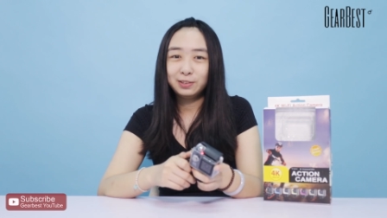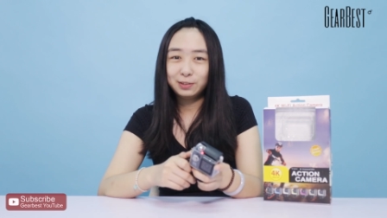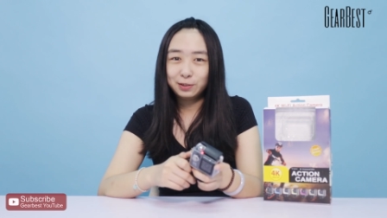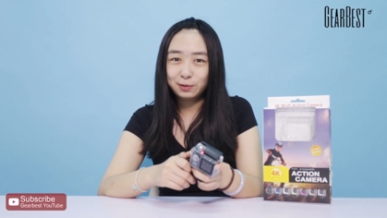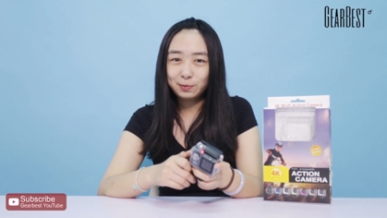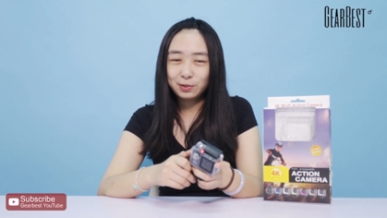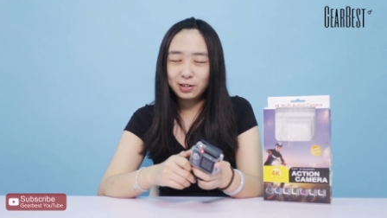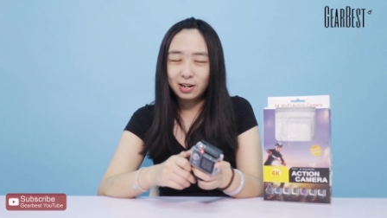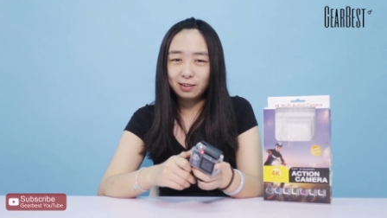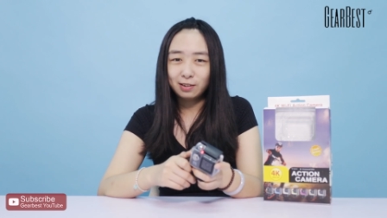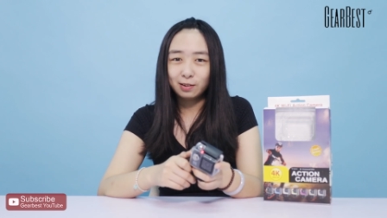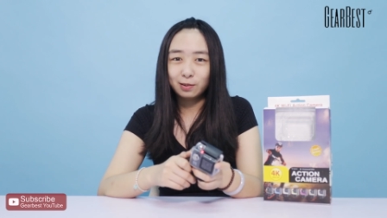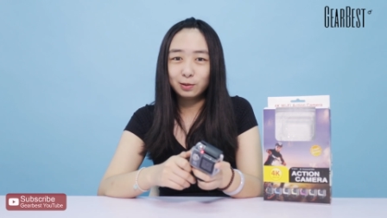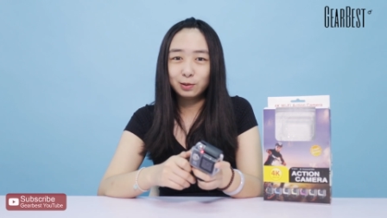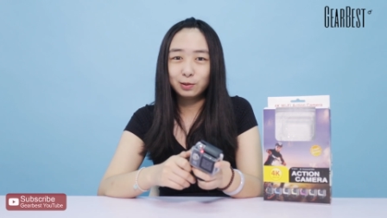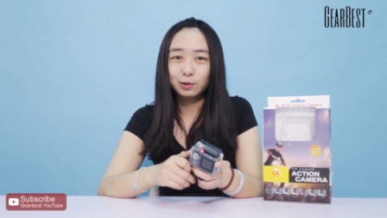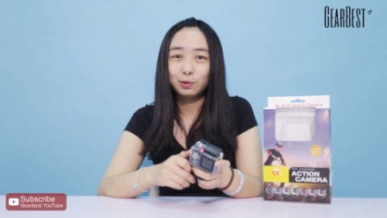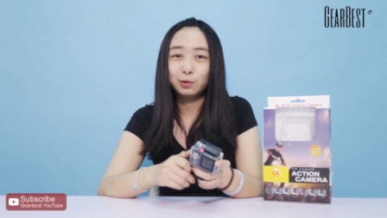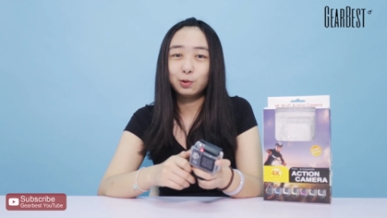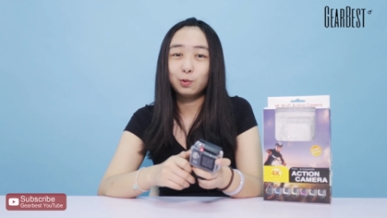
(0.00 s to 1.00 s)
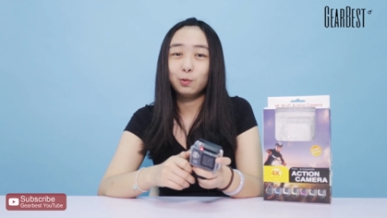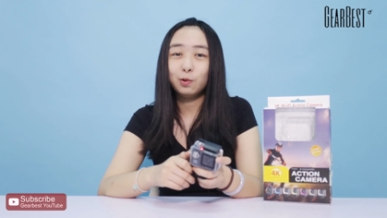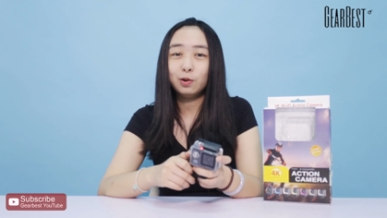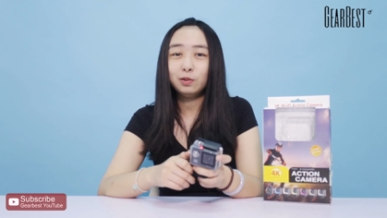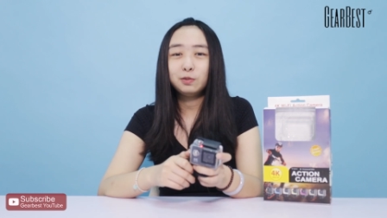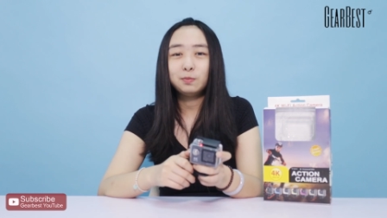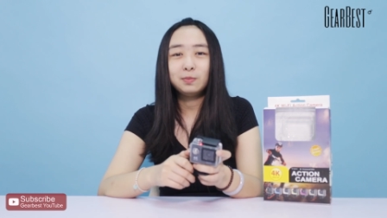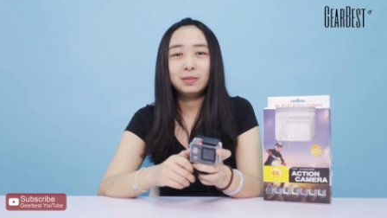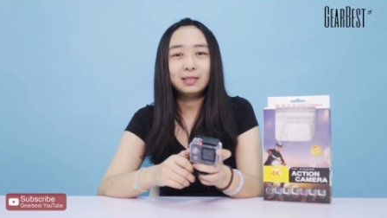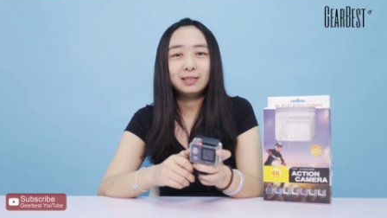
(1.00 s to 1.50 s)
YouTube channel so you
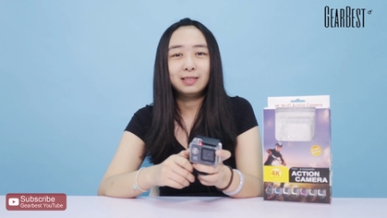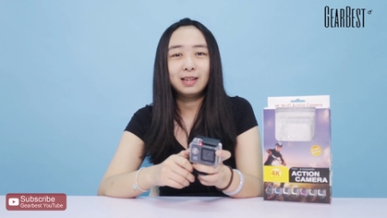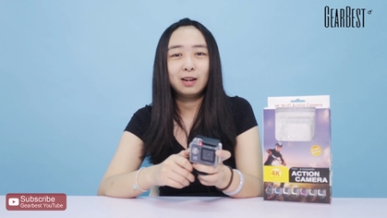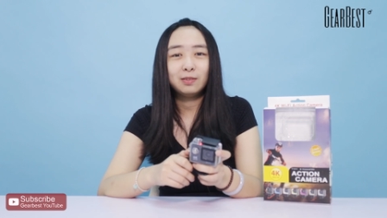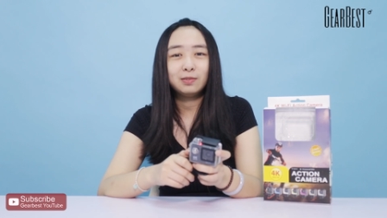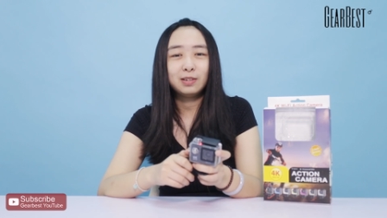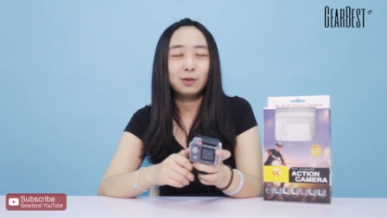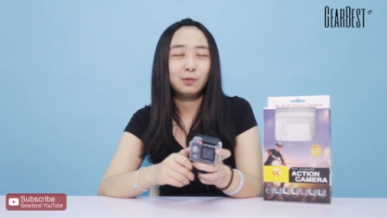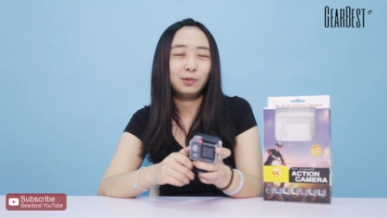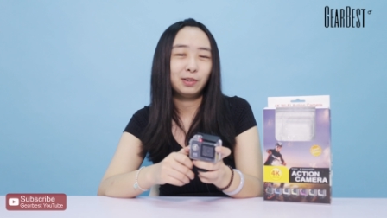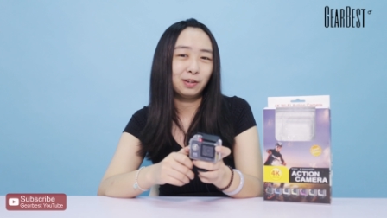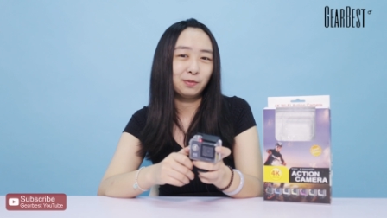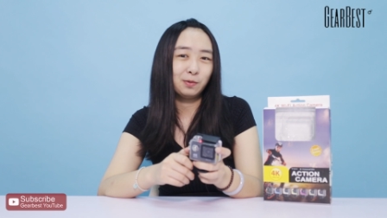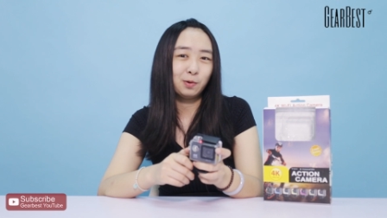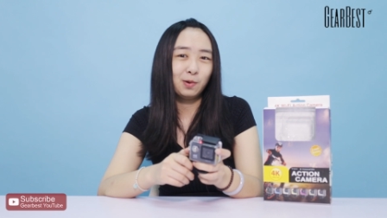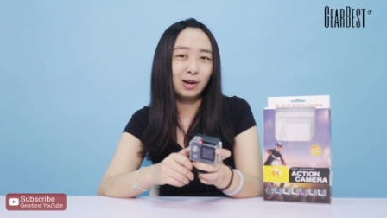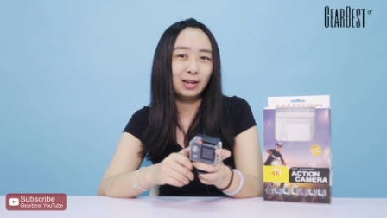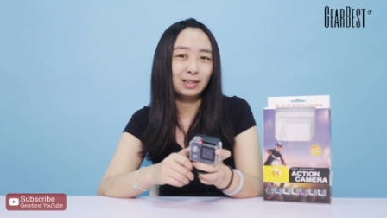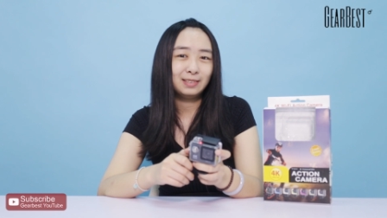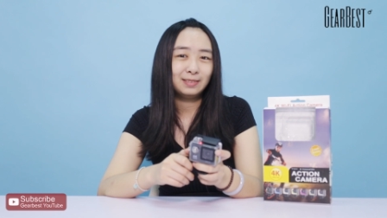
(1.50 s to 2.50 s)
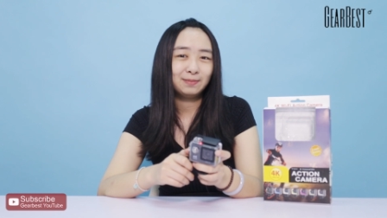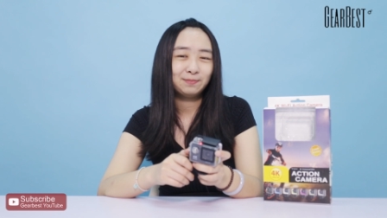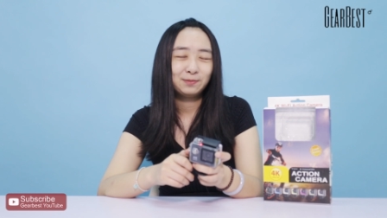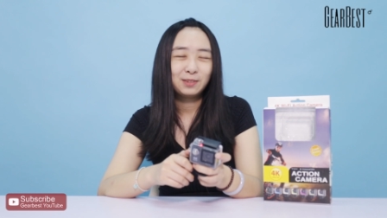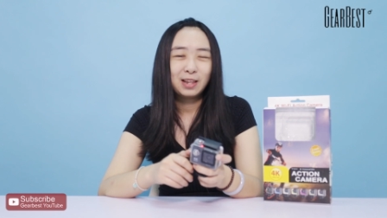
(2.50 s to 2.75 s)
won't miss out our giveaways.